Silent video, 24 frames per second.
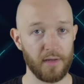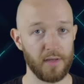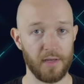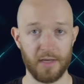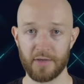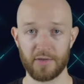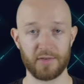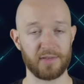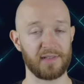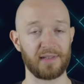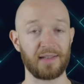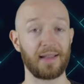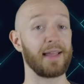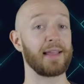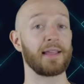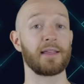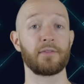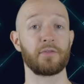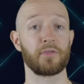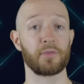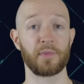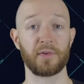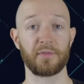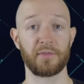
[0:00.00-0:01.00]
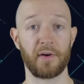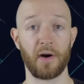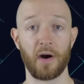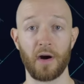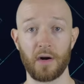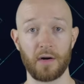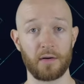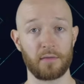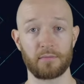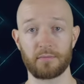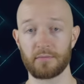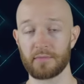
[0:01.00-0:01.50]
You can just like it from
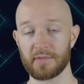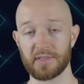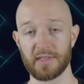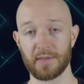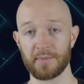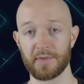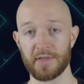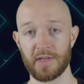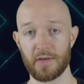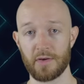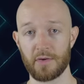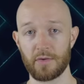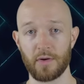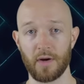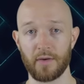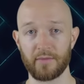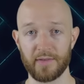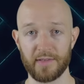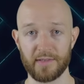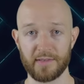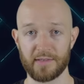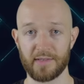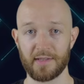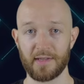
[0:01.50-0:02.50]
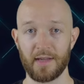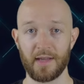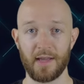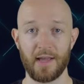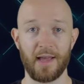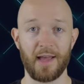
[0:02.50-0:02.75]
afar. It's up to you, obviously.